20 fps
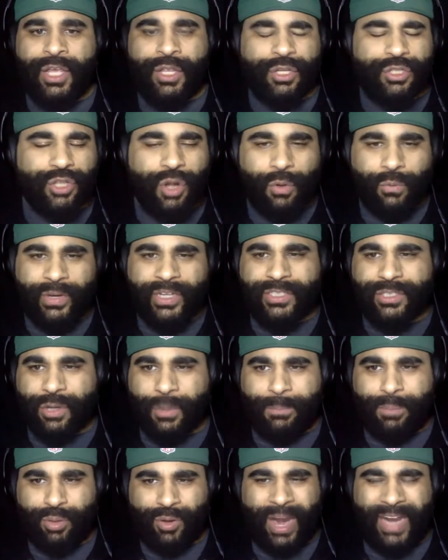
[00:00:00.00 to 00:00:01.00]
There's no reason
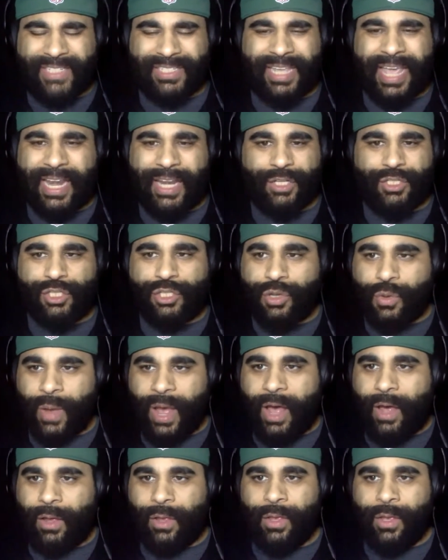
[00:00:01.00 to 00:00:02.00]
to press getting
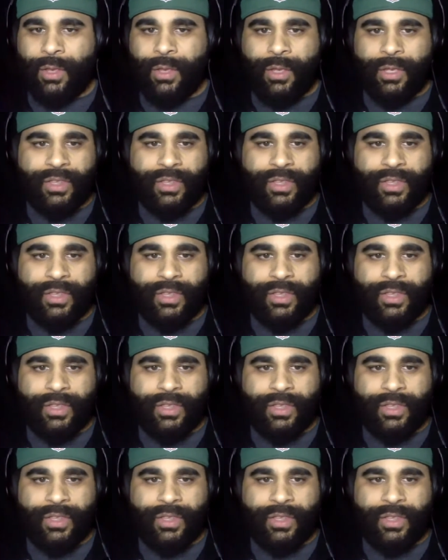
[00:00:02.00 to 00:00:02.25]
Sewell.